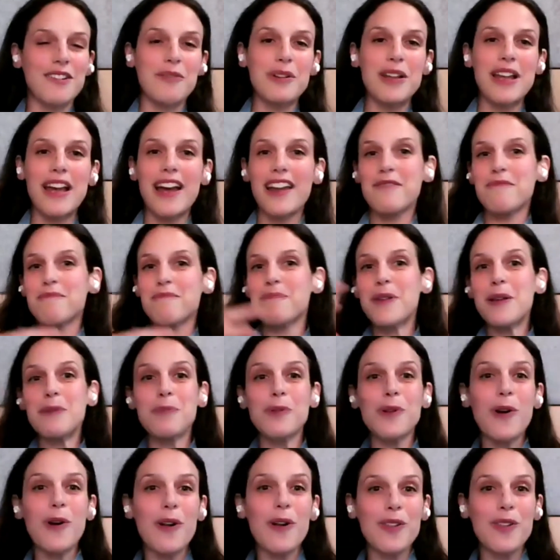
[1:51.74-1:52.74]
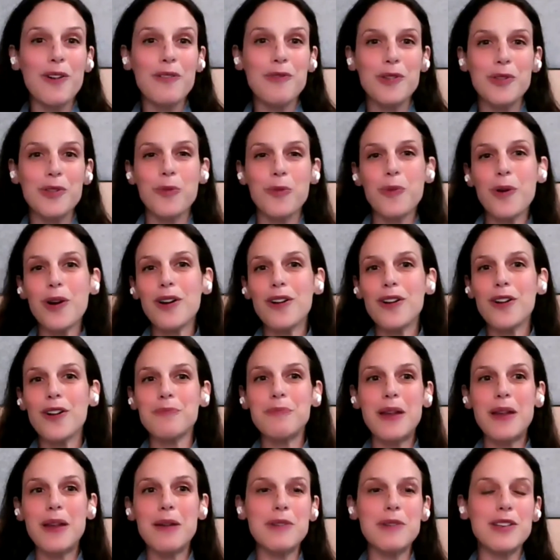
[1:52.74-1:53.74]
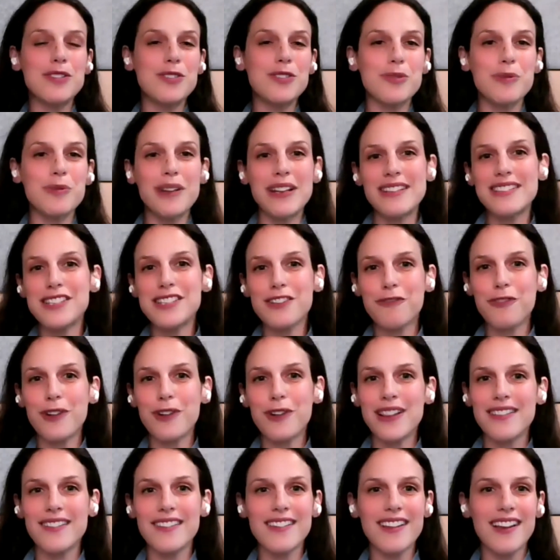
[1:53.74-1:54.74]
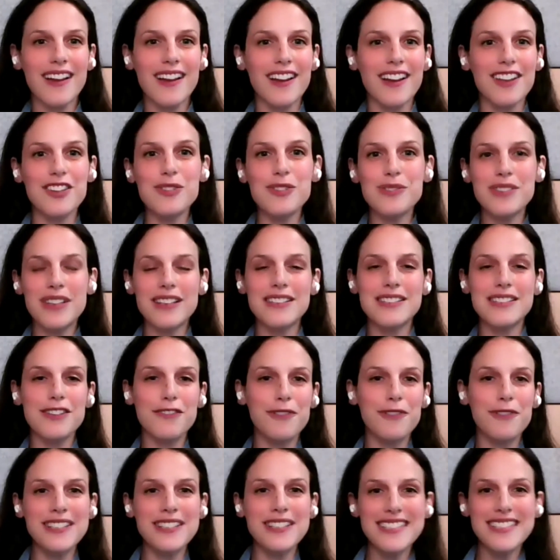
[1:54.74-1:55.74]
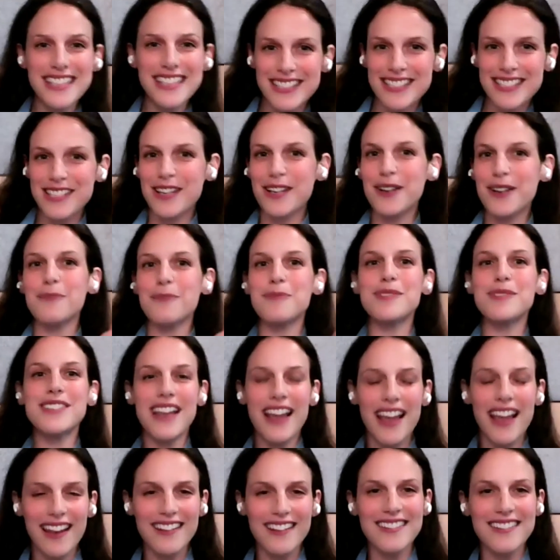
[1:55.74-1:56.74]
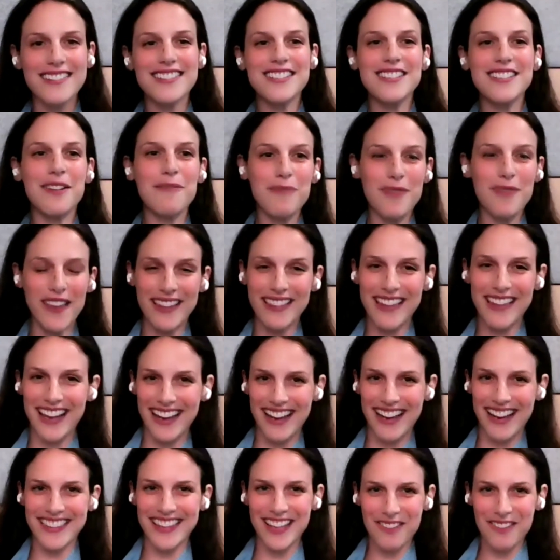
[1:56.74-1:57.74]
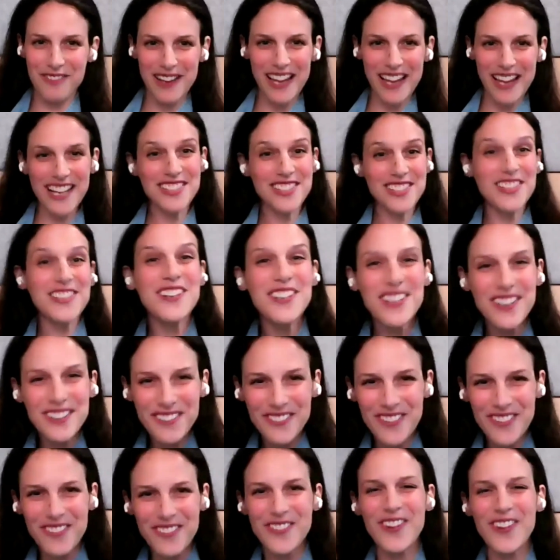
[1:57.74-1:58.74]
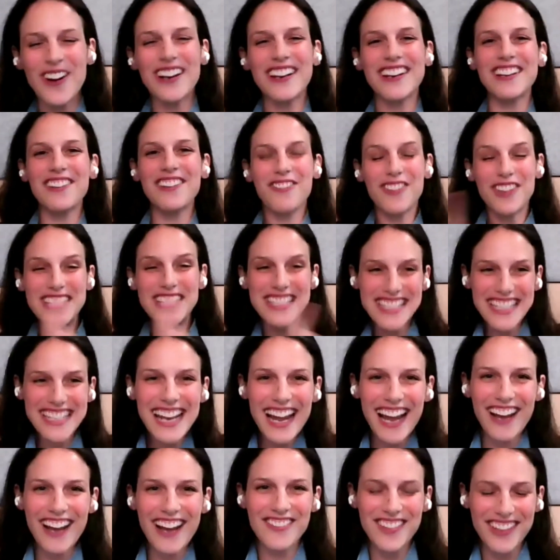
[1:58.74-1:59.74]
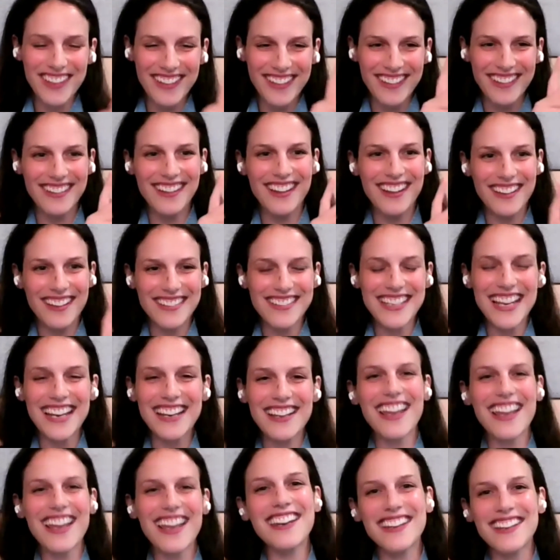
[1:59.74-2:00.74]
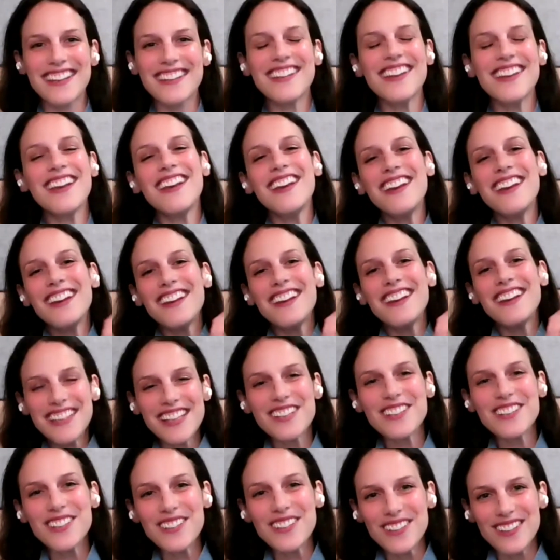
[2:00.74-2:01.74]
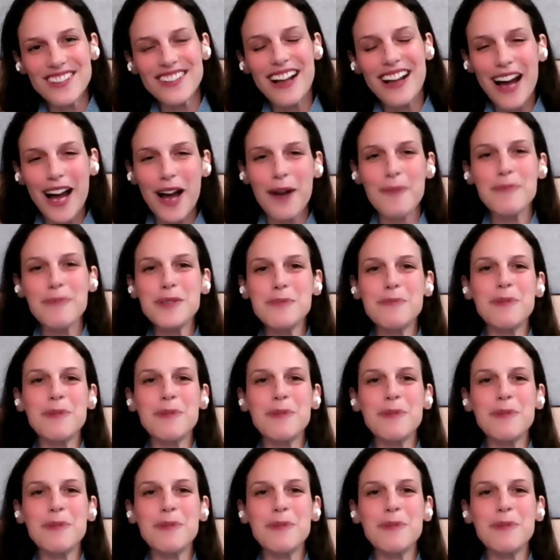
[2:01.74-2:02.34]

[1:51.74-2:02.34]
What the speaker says: we had people all over the world, maybe doing different, using different systems, and something that I think we actually could have avoided if we did have a dedicated legal ops